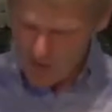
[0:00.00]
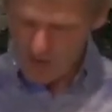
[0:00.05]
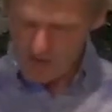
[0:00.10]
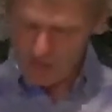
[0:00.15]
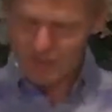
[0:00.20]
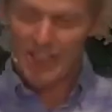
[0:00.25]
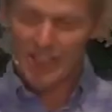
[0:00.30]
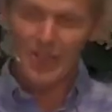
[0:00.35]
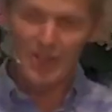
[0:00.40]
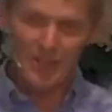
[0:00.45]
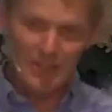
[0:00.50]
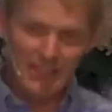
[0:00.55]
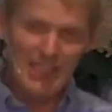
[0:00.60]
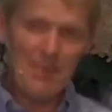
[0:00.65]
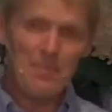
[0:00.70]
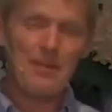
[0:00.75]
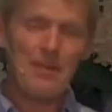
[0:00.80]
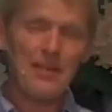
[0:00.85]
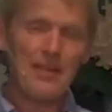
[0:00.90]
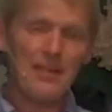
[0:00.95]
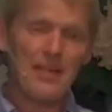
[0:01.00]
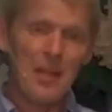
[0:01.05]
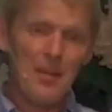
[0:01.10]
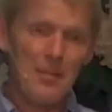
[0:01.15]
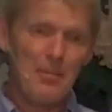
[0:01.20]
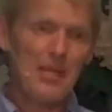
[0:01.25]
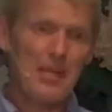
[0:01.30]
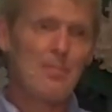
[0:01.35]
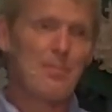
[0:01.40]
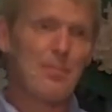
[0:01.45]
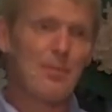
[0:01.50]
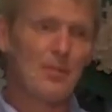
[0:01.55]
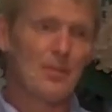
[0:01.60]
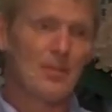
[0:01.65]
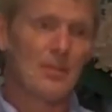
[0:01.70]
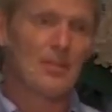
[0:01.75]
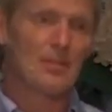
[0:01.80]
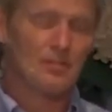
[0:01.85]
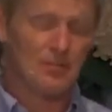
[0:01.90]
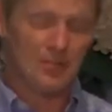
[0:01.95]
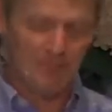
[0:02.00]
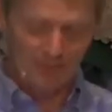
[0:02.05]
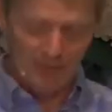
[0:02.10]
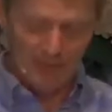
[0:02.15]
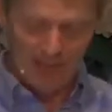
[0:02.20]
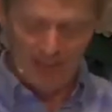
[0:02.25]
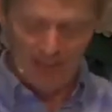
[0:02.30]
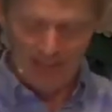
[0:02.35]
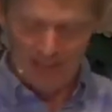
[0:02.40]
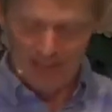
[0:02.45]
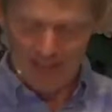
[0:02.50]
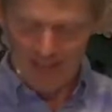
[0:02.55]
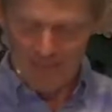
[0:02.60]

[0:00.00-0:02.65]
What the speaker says: that are keeping people from God.